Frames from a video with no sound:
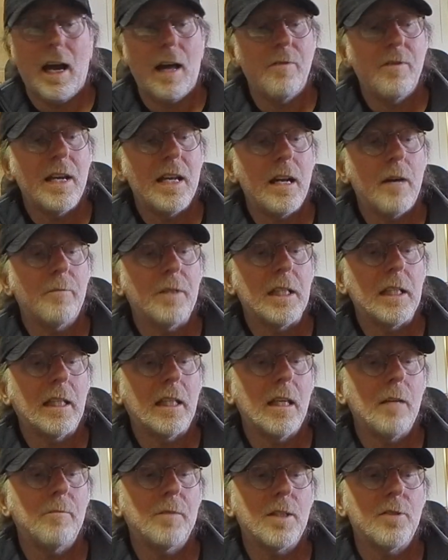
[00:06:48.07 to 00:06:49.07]
then I'm going to
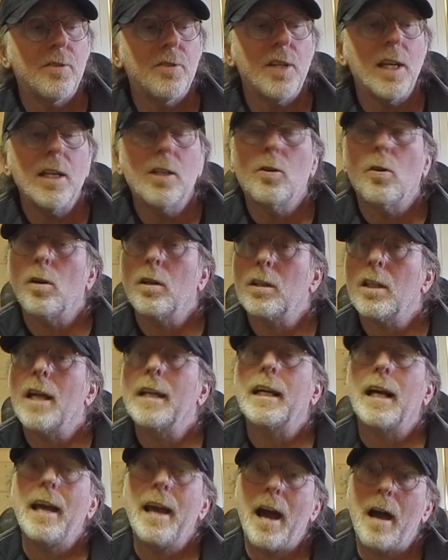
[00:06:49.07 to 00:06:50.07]
keep the C chord
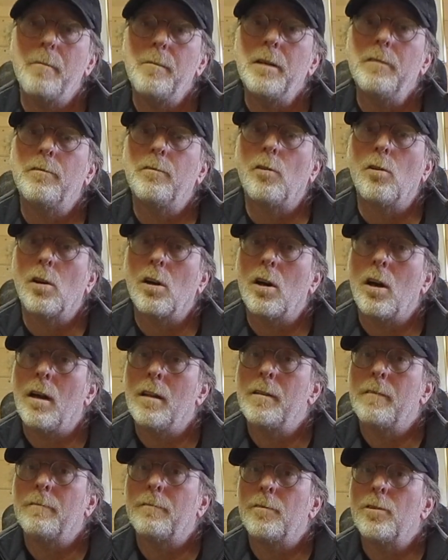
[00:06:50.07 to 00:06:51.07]
like I had before
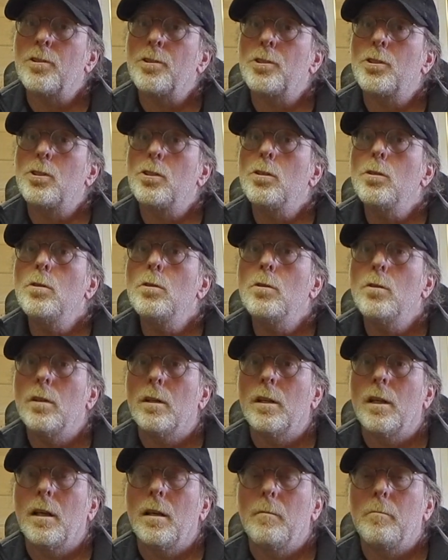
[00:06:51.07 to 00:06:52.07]
on the first 2
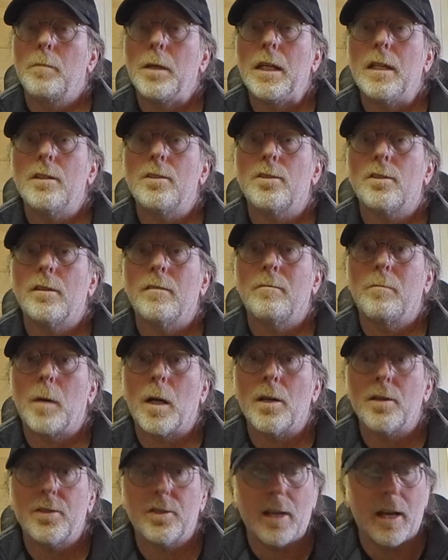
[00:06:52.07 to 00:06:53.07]
beats of
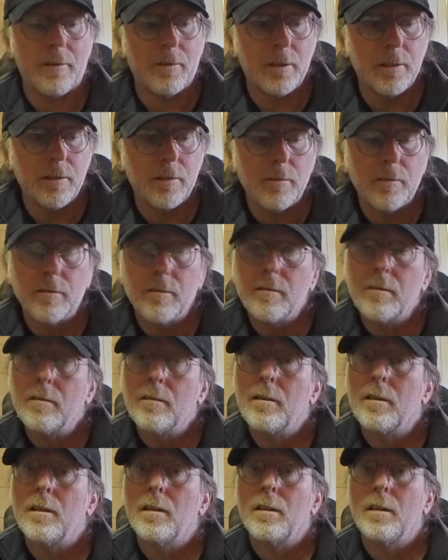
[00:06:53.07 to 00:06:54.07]
bar 7.
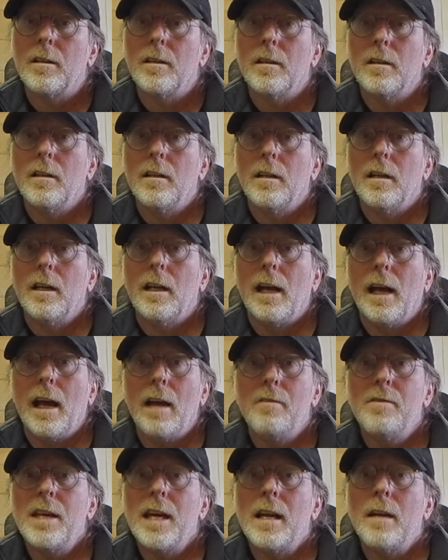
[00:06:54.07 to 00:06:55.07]

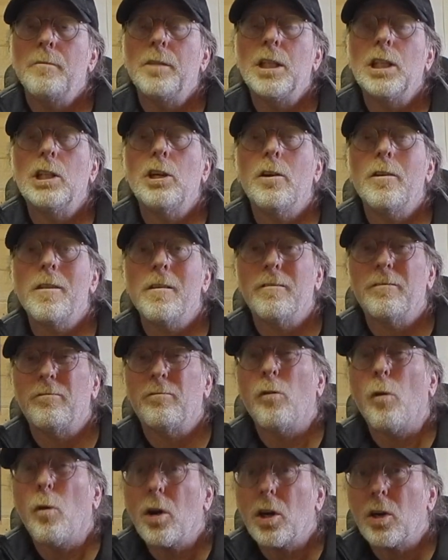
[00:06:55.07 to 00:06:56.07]
And then I'm going to go to the
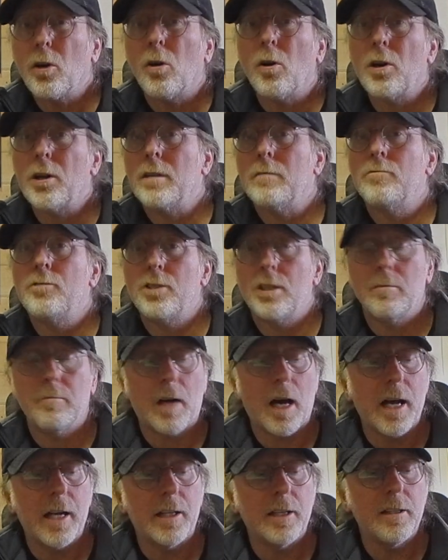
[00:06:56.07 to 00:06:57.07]
4 chord of G
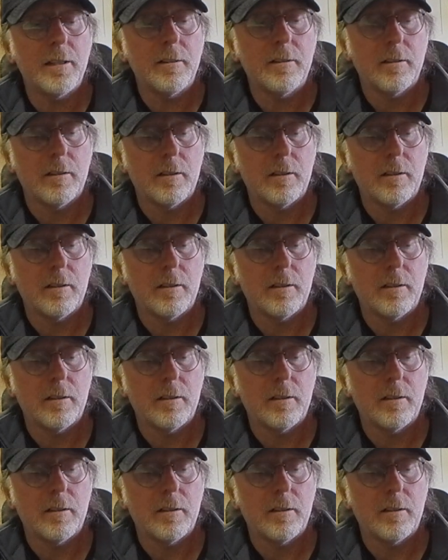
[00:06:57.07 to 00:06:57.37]
minor,